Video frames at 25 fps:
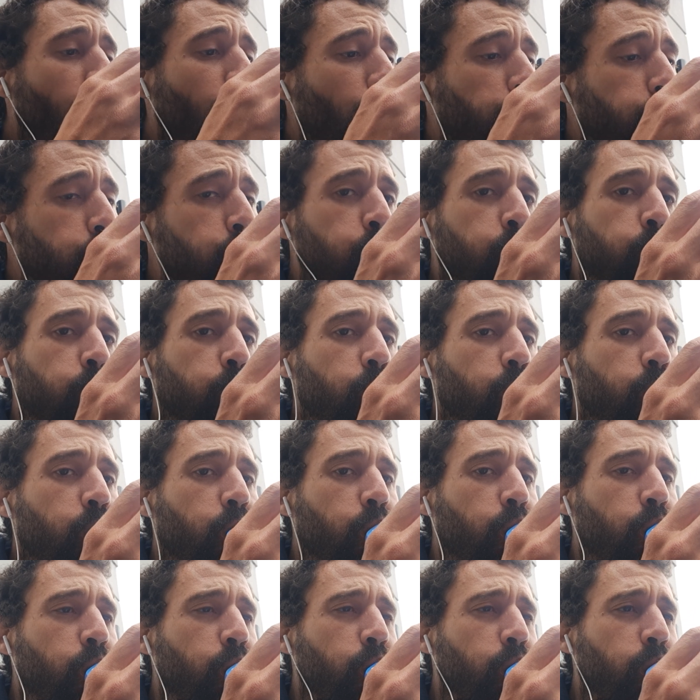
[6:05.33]

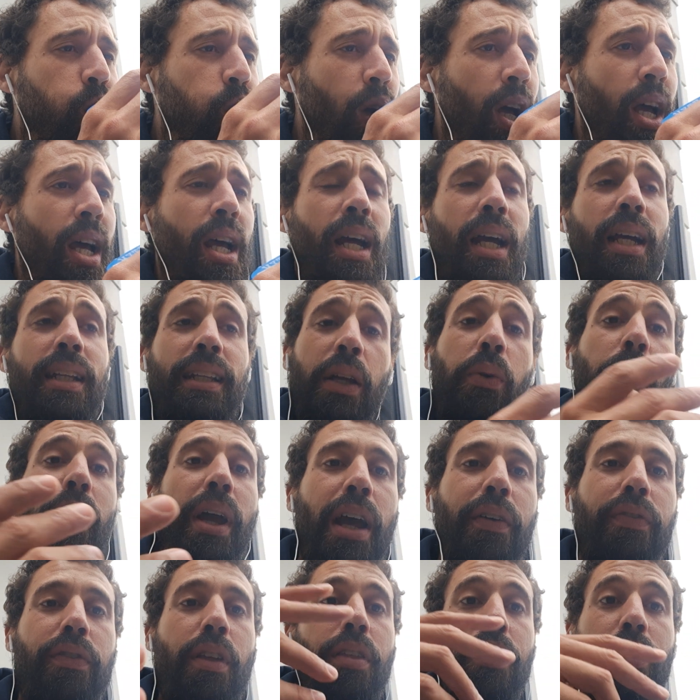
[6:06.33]
and then we
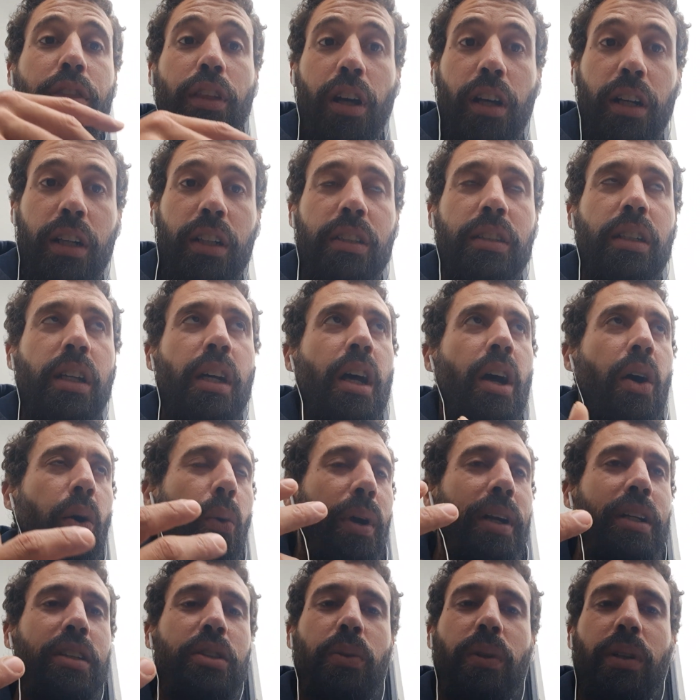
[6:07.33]
have the third,
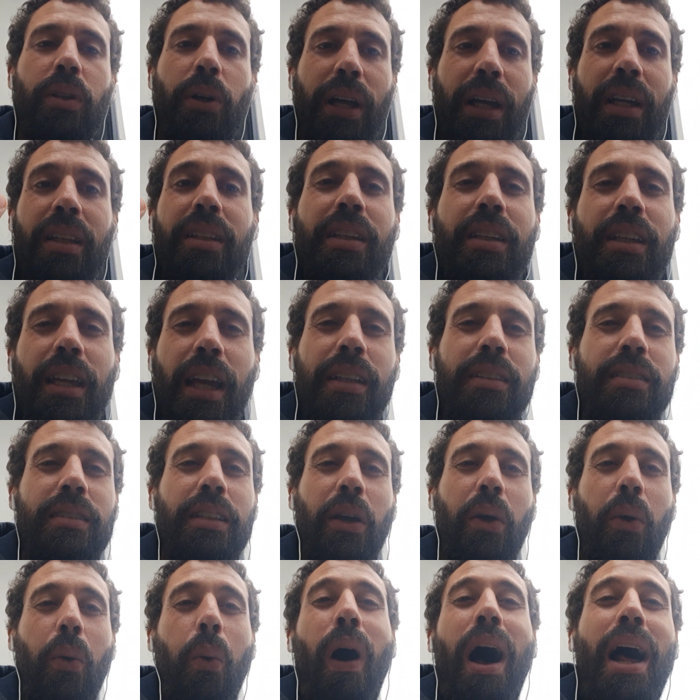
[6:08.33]
which will indicate the
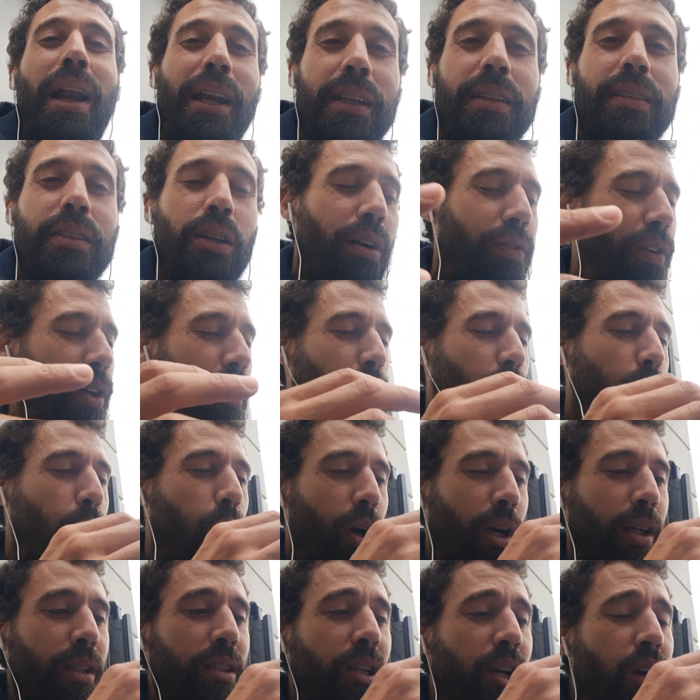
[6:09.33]
quality of our
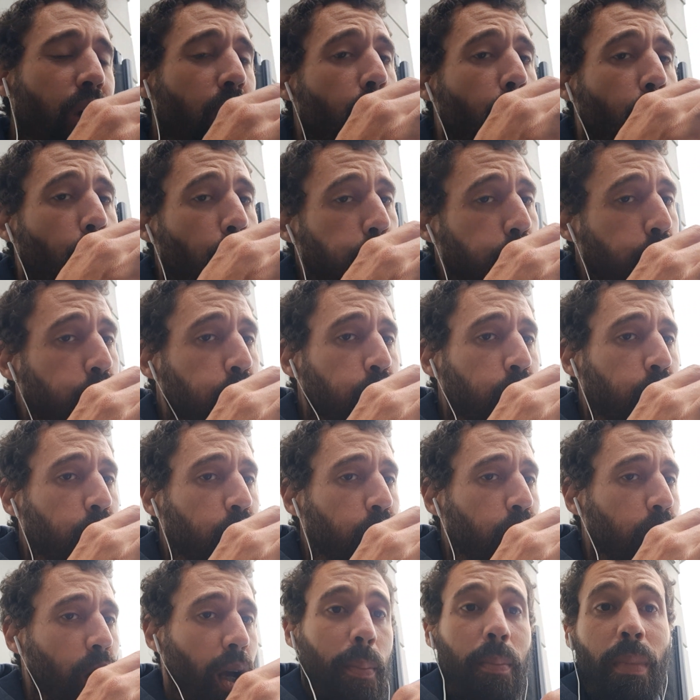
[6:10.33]
chord,
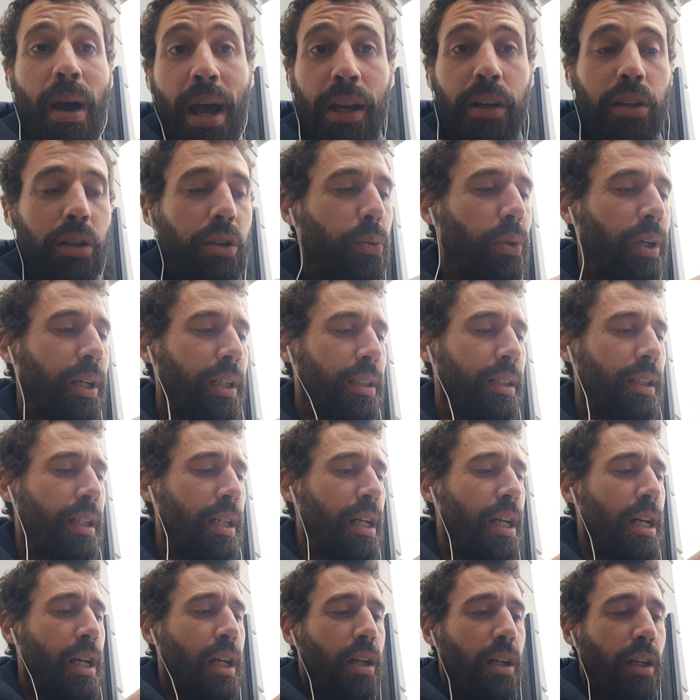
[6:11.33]
a minor one.
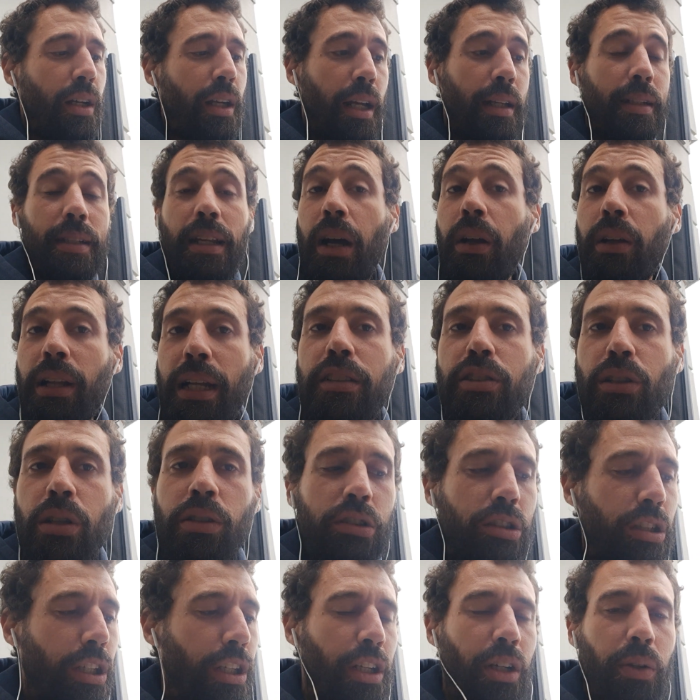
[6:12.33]
Okay, now let's
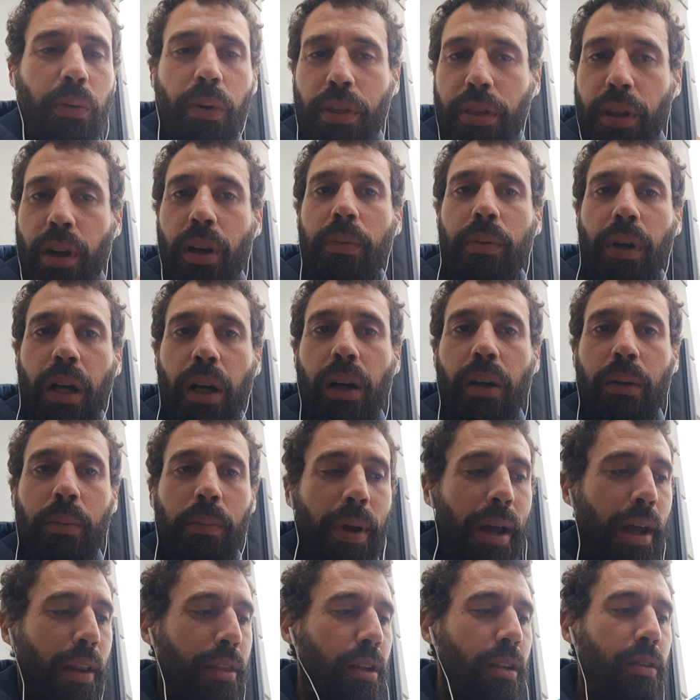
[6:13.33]
continue with our
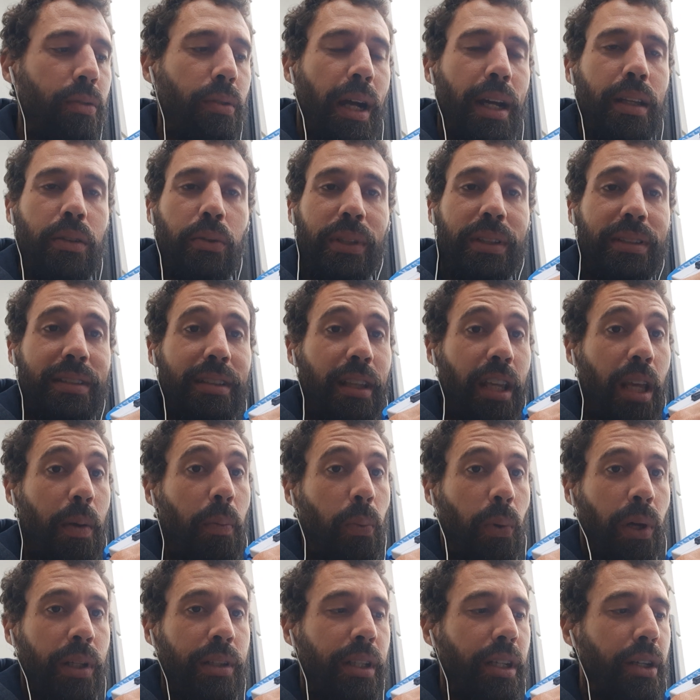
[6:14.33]
method, right? We skip
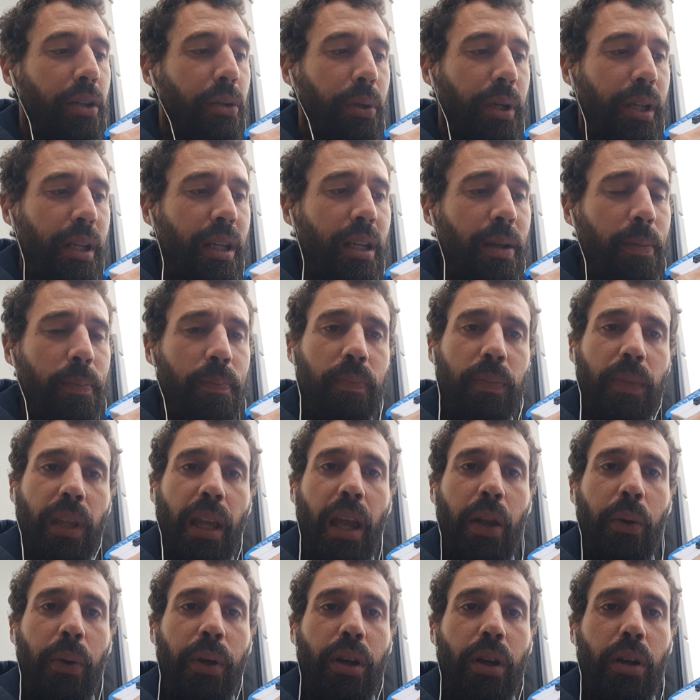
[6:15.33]
1 degree
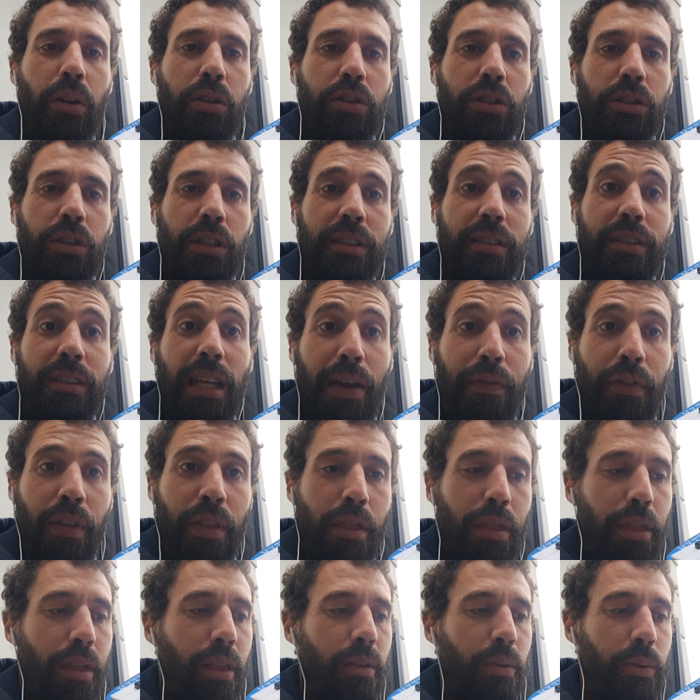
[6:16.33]
and we go to the
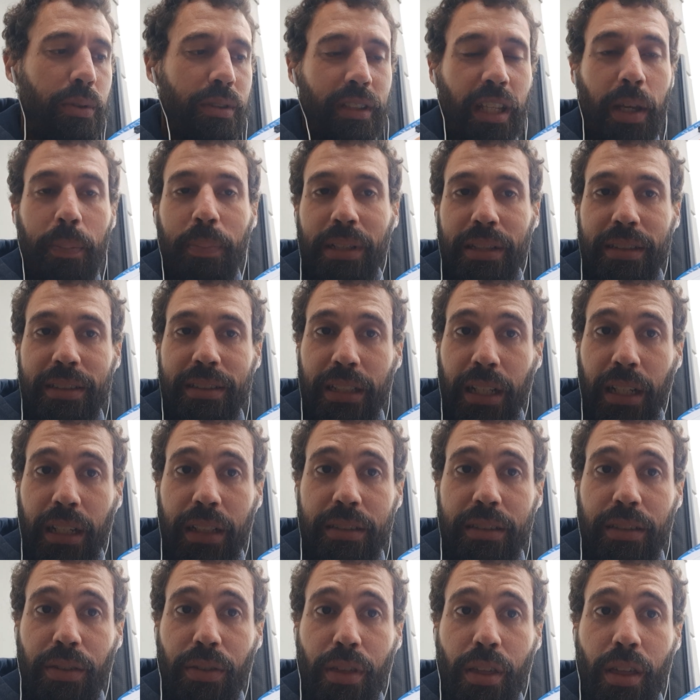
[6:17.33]
seventh. We skip the
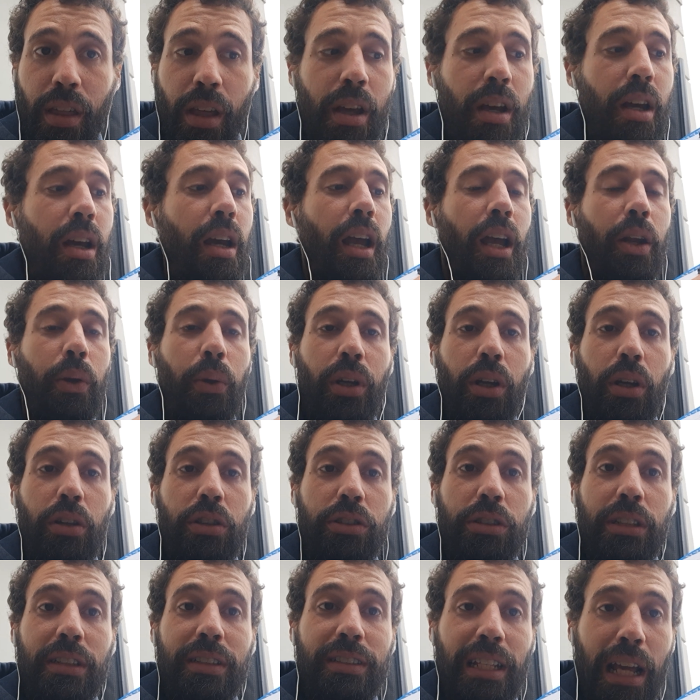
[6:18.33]
sixth and we go to
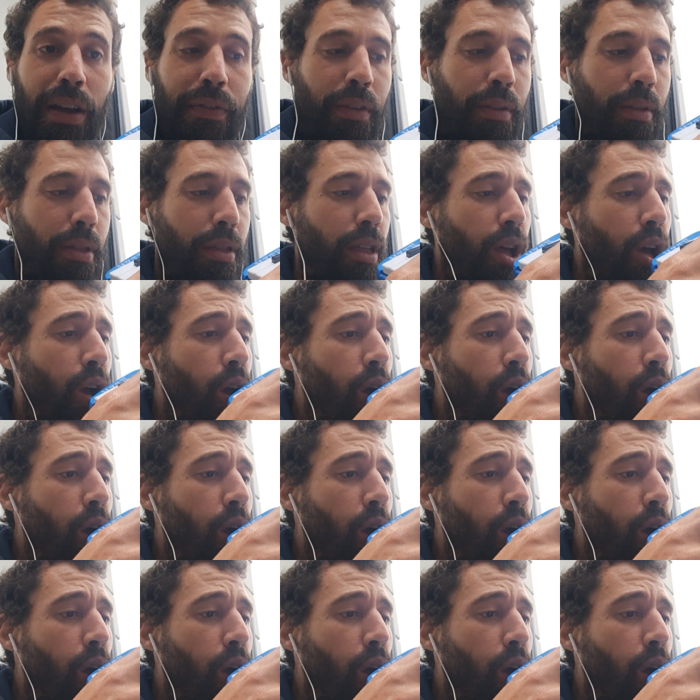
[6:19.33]
the seventh.